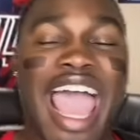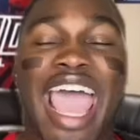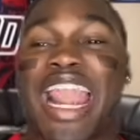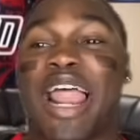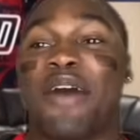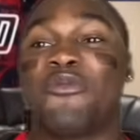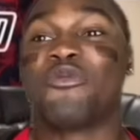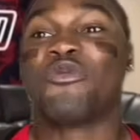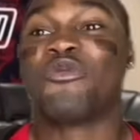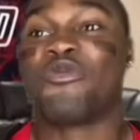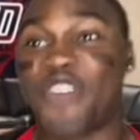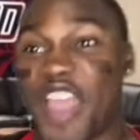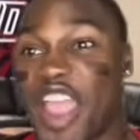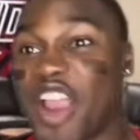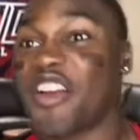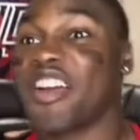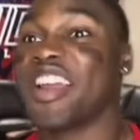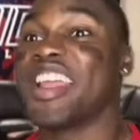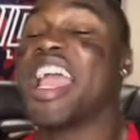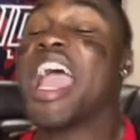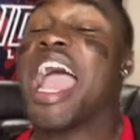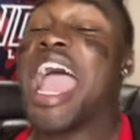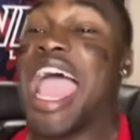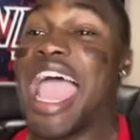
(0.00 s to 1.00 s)
And I'm
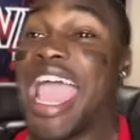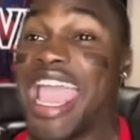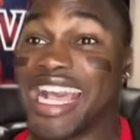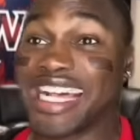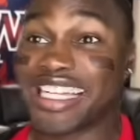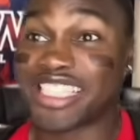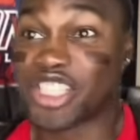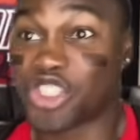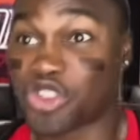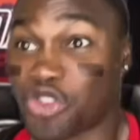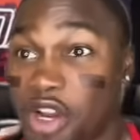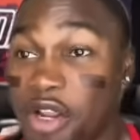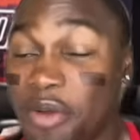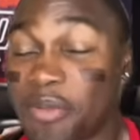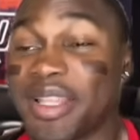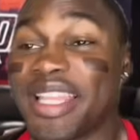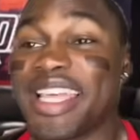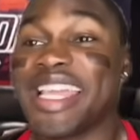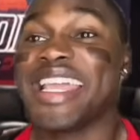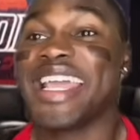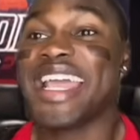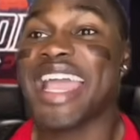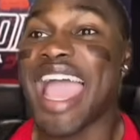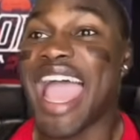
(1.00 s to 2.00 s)
very,
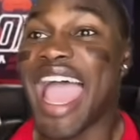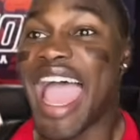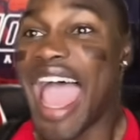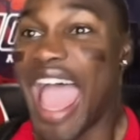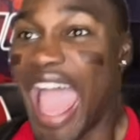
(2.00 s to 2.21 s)
extremely